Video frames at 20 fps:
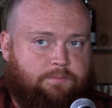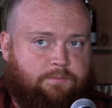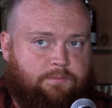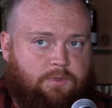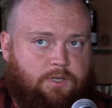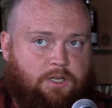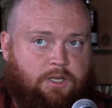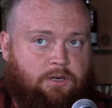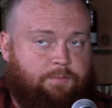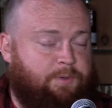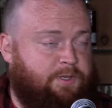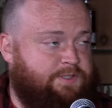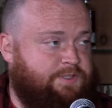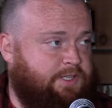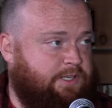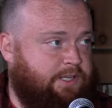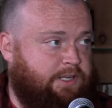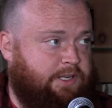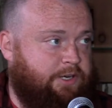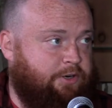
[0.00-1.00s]

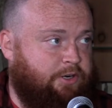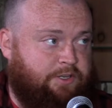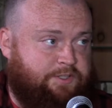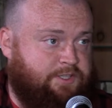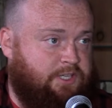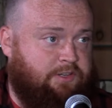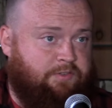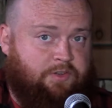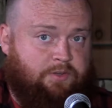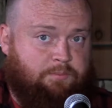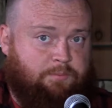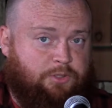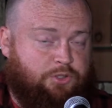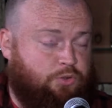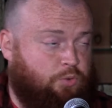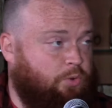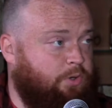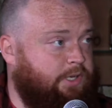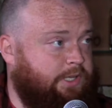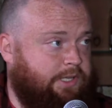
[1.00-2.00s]
Garryana. It's not even
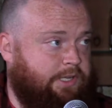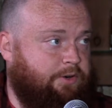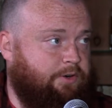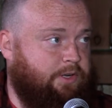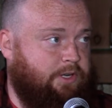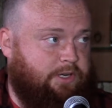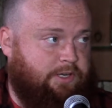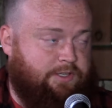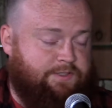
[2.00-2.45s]
majority Garryana.